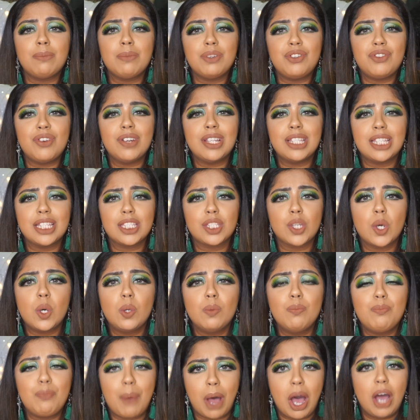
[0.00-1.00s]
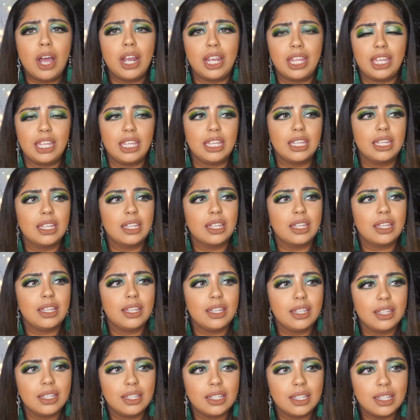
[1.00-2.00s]
Mitrice's whole body
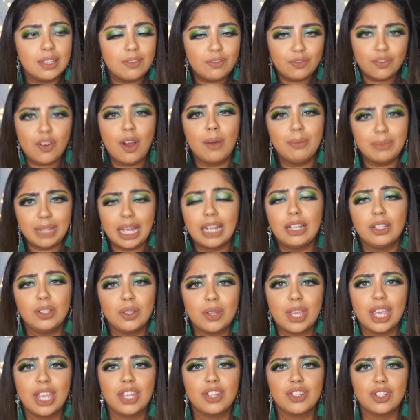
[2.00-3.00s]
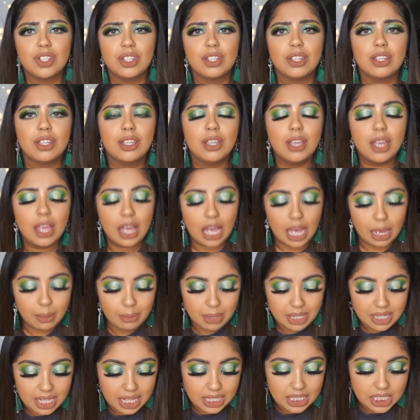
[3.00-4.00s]
from that location. I
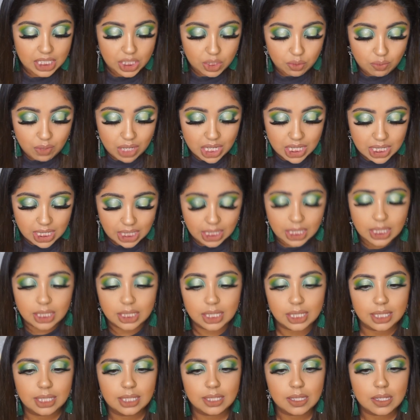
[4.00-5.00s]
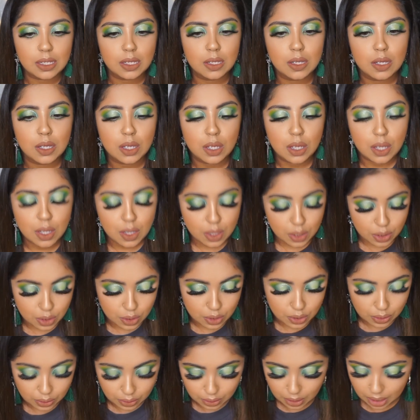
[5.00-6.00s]
mean, that's ridiculous.
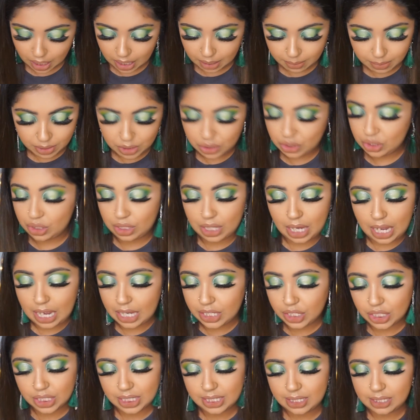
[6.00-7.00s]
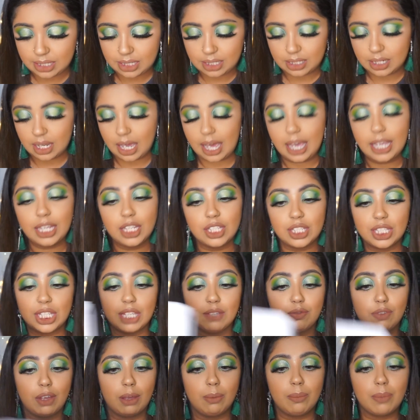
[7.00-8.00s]
I mean, I just
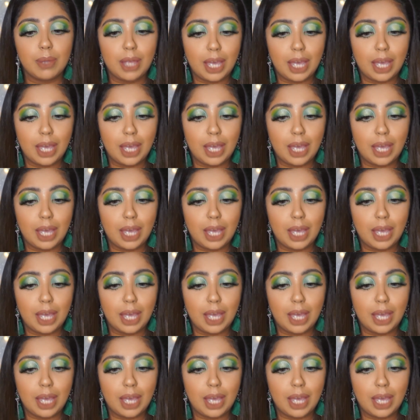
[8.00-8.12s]
give up.